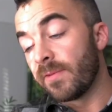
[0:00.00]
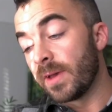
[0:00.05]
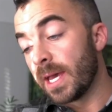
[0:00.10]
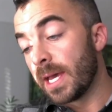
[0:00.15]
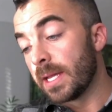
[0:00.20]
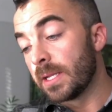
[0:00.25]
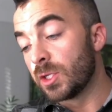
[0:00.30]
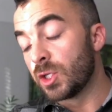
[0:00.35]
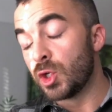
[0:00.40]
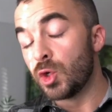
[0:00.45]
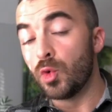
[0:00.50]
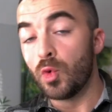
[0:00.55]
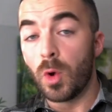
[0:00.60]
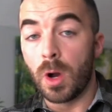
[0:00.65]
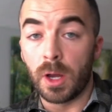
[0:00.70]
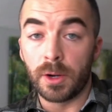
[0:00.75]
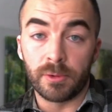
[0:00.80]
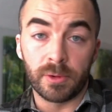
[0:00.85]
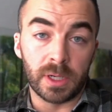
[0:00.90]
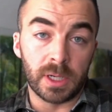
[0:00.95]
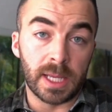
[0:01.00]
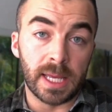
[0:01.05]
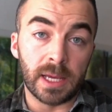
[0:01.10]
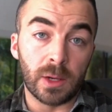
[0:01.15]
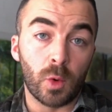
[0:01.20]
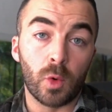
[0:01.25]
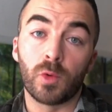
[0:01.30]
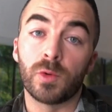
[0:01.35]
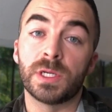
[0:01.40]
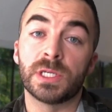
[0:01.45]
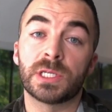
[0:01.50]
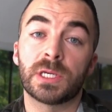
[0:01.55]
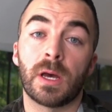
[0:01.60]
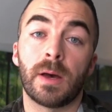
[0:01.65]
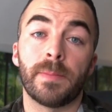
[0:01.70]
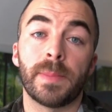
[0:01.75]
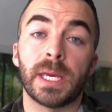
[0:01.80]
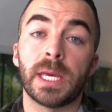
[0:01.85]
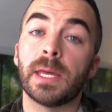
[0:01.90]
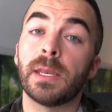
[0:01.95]
had 200 inquiries
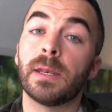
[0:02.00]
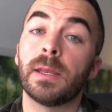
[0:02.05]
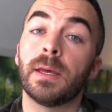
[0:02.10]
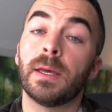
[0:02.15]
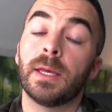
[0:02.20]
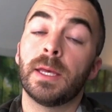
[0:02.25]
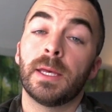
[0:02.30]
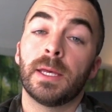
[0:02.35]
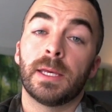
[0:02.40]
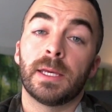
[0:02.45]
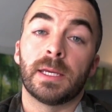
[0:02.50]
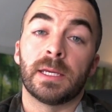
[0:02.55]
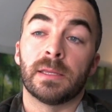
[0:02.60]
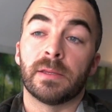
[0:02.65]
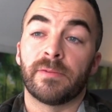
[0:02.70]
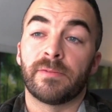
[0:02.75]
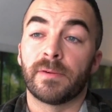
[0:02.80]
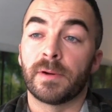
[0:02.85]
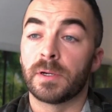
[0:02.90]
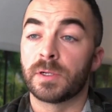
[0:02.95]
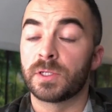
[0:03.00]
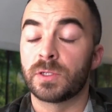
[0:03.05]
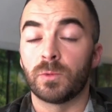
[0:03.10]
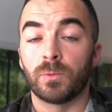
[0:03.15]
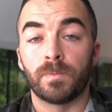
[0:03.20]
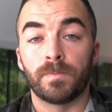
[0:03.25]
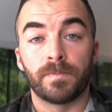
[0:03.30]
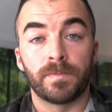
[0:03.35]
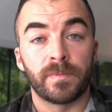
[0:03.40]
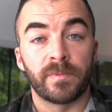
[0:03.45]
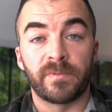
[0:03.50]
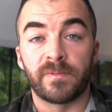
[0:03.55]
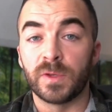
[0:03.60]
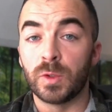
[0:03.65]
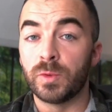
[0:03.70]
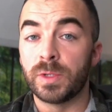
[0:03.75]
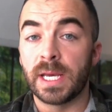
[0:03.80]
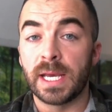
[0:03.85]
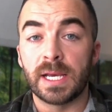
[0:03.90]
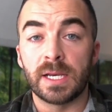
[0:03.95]
come in the first
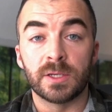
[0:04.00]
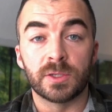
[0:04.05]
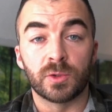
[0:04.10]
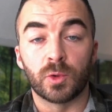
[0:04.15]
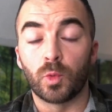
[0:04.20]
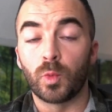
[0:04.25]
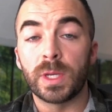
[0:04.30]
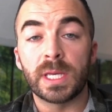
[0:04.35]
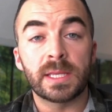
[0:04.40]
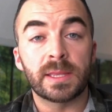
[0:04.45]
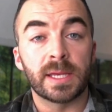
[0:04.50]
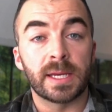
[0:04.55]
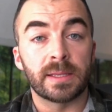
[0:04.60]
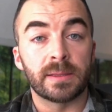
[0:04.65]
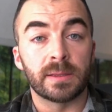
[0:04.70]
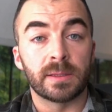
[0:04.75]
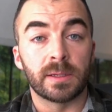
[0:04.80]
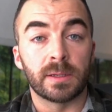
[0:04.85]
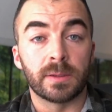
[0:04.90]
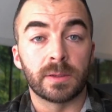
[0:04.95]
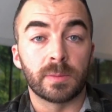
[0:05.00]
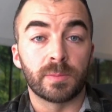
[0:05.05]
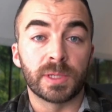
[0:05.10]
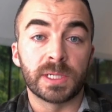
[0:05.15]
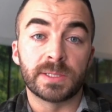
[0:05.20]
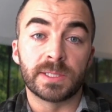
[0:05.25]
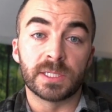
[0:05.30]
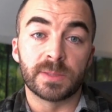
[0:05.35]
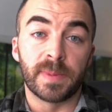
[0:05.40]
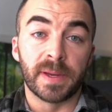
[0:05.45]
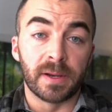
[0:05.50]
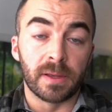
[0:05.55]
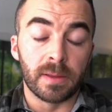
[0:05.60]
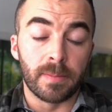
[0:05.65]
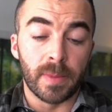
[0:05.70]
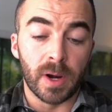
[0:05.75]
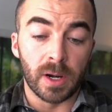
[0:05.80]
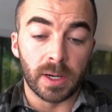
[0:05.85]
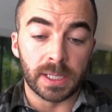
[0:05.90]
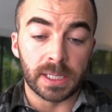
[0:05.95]
few days or week that the place has been on the
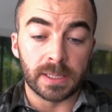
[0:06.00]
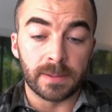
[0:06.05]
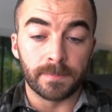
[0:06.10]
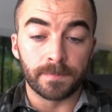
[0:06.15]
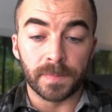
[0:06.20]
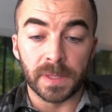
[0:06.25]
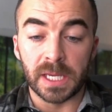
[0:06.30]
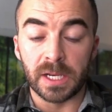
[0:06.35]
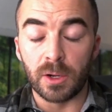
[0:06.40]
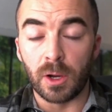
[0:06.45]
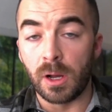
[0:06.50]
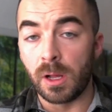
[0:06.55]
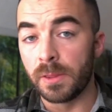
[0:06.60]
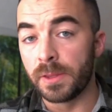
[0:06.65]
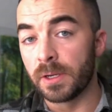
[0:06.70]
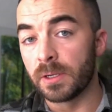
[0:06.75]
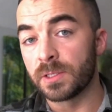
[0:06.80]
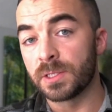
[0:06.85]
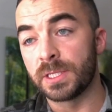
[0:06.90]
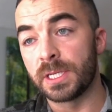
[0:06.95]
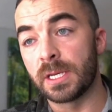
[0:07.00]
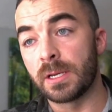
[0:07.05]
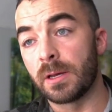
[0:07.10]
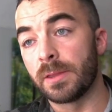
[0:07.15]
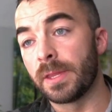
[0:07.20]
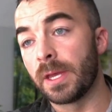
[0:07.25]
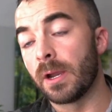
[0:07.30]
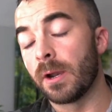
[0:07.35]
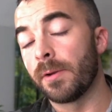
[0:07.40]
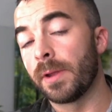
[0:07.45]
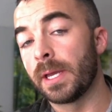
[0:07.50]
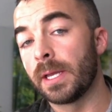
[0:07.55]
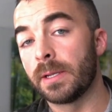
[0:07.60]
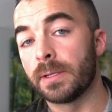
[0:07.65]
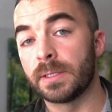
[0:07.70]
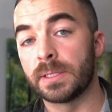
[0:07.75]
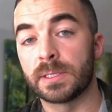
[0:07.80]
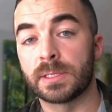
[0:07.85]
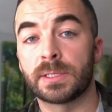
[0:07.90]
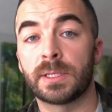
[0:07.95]
market, and all they're seeing on their
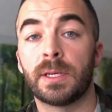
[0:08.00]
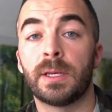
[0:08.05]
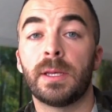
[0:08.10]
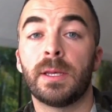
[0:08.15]
end is